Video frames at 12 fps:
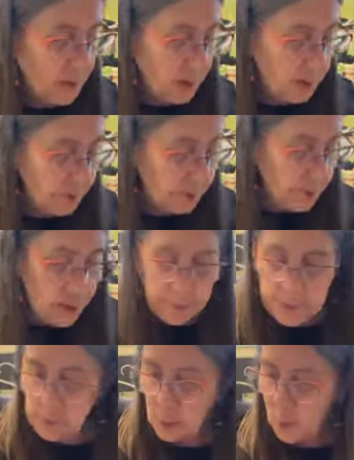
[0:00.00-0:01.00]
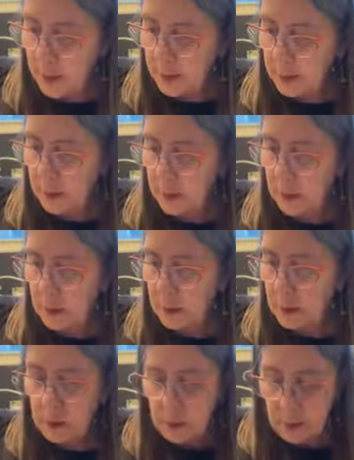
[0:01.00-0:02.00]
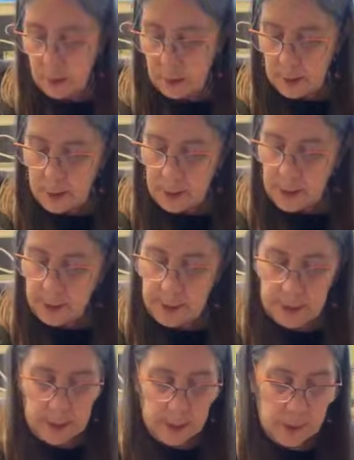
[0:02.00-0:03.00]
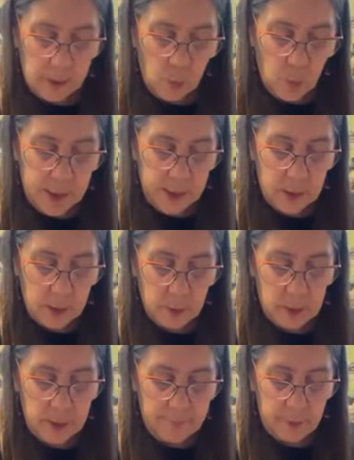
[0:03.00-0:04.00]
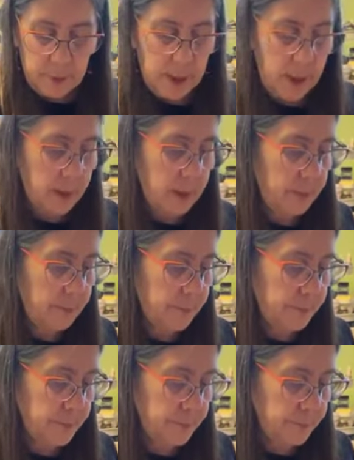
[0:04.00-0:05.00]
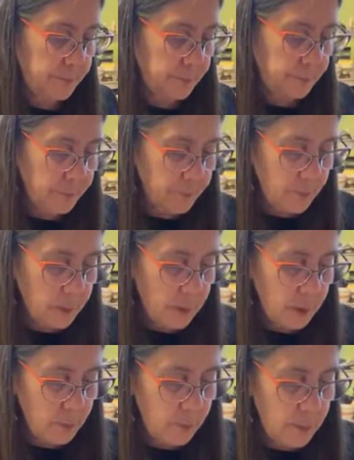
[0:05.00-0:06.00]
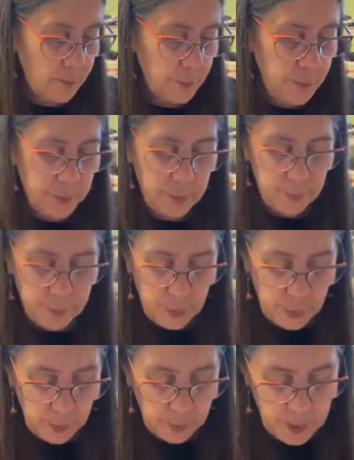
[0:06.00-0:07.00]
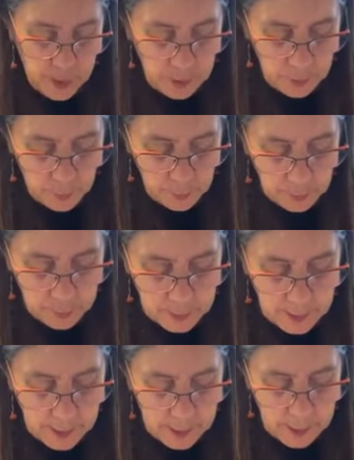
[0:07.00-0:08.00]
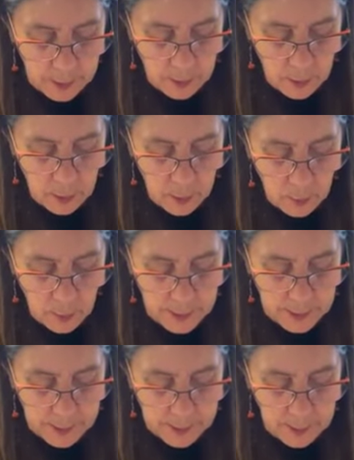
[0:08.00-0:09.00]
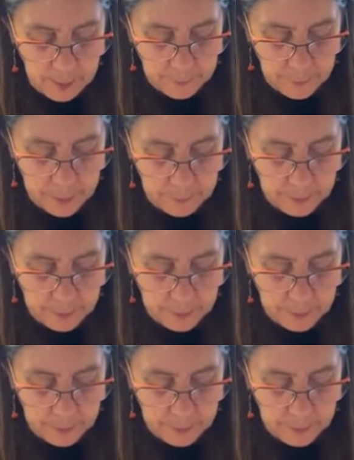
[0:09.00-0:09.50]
All right, let me grab some white. I got to get some white that'll cover that up. Because remember that the pearl color doesn't always cover